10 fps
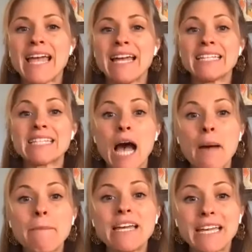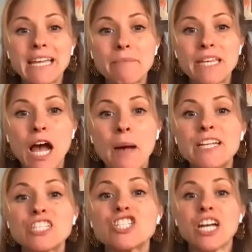And it can be a
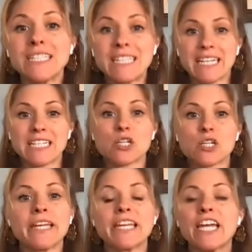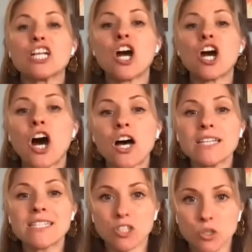bit shundi, so it can
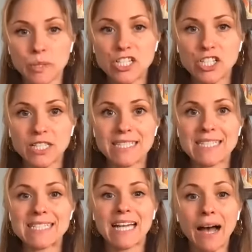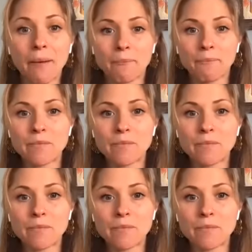cause secretions to come,